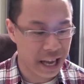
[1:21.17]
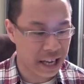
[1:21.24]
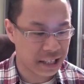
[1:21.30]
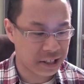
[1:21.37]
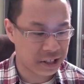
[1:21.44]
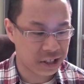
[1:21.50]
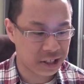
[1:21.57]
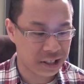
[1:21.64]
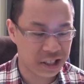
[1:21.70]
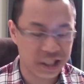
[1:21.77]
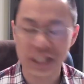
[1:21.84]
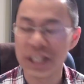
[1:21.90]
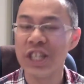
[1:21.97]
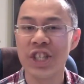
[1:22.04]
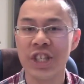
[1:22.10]
and it's just a
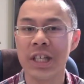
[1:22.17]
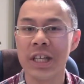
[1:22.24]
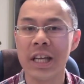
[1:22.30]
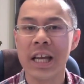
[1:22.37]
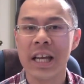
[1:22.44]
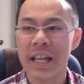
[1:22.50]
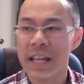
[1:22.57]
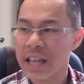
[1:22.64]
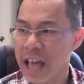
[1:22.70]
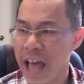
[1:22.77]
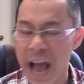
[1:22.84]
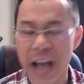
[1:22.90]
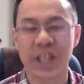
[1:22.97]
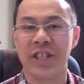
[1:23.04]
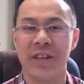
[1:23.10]
CG
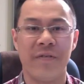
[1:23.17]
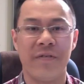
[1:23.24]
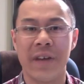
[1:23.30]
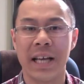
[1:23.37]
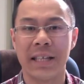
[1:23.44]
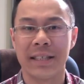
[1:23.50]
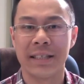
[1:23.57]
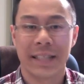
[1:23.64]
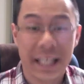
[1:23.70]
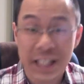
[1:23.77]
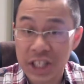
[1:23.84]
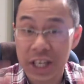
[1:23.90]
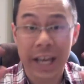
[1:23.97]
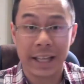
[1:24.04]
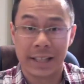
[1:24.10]
action fest.
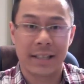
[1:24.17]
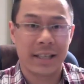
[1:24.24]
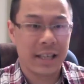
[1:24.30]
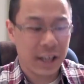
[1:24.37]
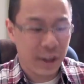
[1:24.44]
That's it.